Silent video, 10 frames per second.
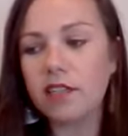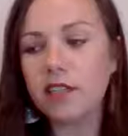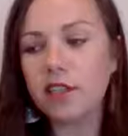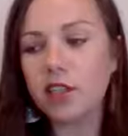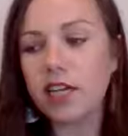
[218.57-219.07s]

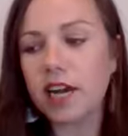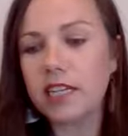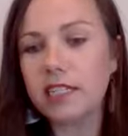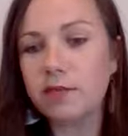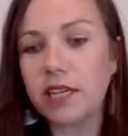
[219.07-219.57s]
she
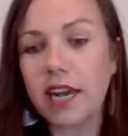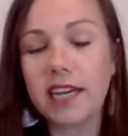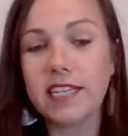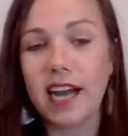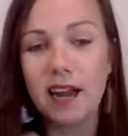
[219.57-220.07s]
asked me
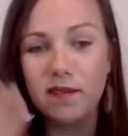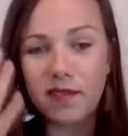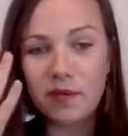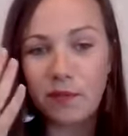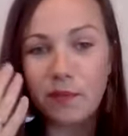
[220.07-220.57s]
as I
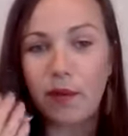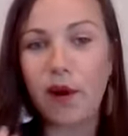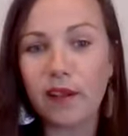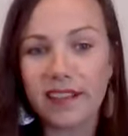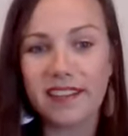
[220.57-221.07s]
was
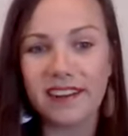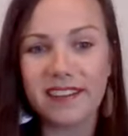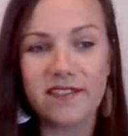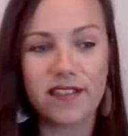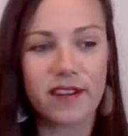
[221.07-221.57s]
bawling on
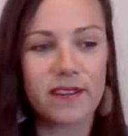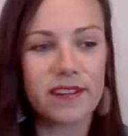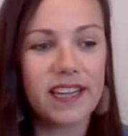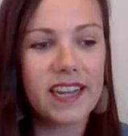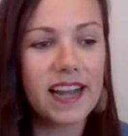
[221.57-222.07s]
the
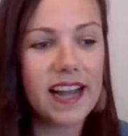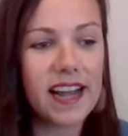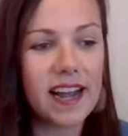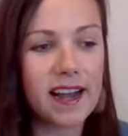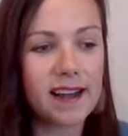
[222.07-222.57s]
phone,
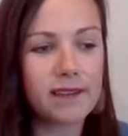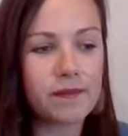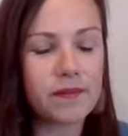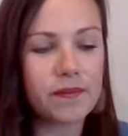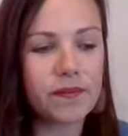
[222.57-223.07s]

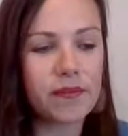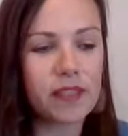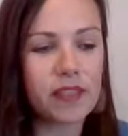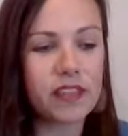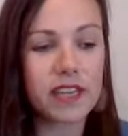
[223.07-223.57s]
um,
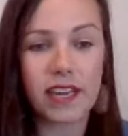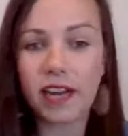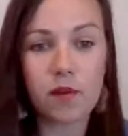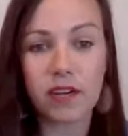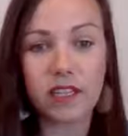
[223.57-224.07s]
saying I
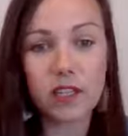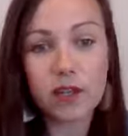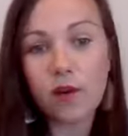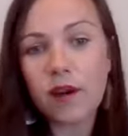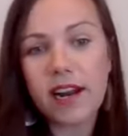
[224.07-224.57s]
wanted to
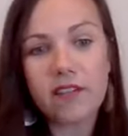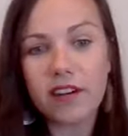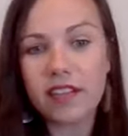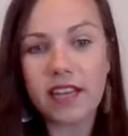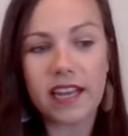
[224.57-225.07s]
quit
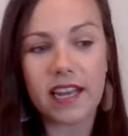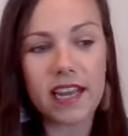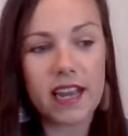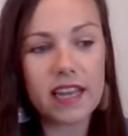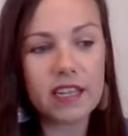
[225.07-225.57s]
everything.
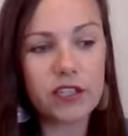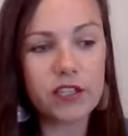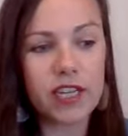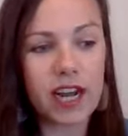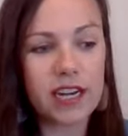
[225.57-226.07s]

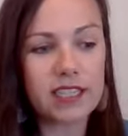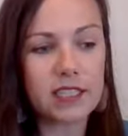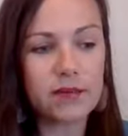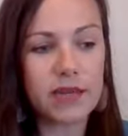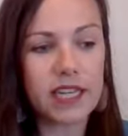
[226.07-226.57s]
She asked
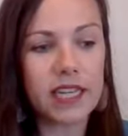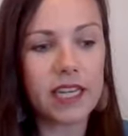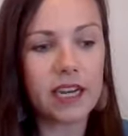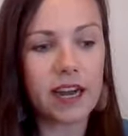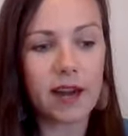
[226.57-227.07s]
me,
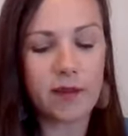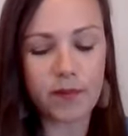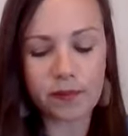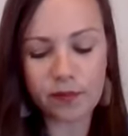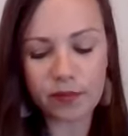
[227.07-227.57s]

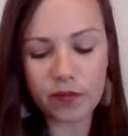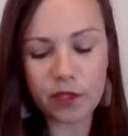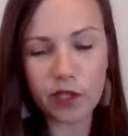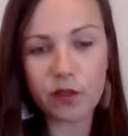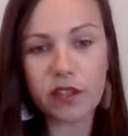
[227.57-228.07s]

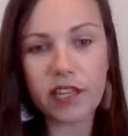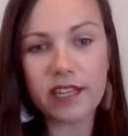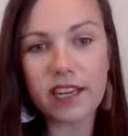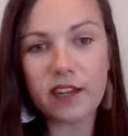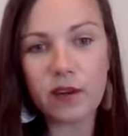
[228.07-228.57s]
"Do you think
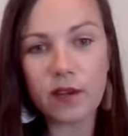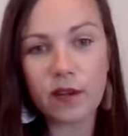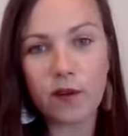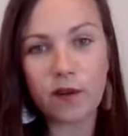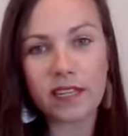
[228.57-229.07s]
that you're the
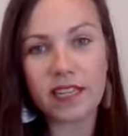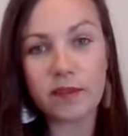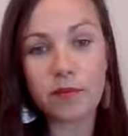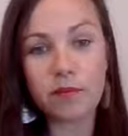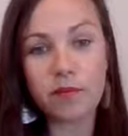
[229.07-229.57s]

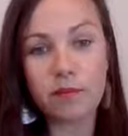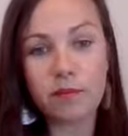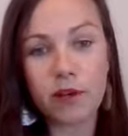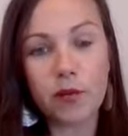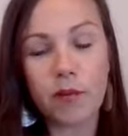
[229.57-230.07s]
only
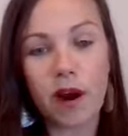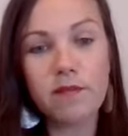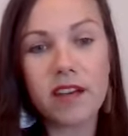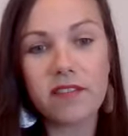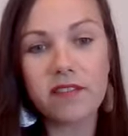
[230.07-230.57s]
new mom
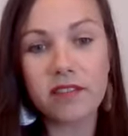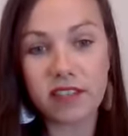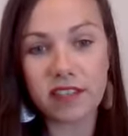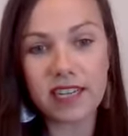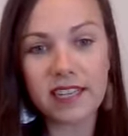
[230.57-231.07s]
that
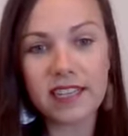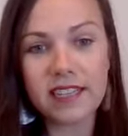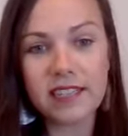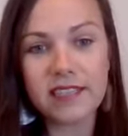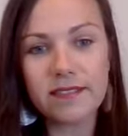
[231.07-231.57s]
feels like this?"